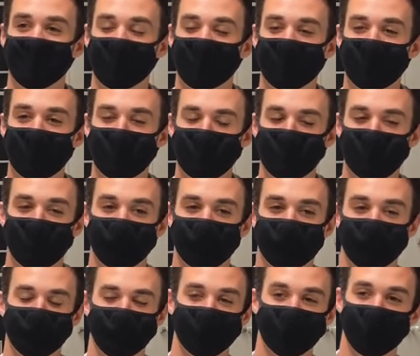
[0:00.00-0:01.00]

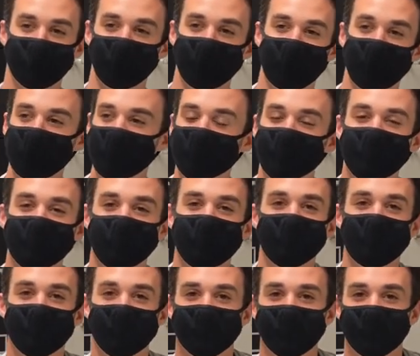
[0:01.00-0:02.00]
Um, so we all had to do
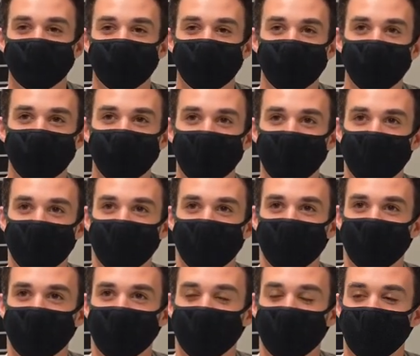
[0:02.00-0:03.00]
this for when
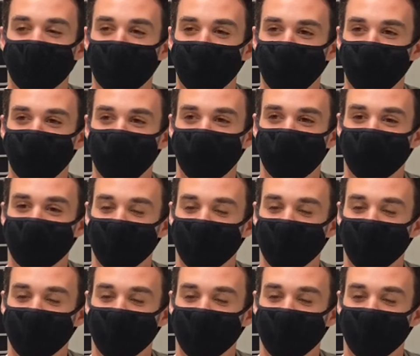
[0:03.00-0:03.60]
um,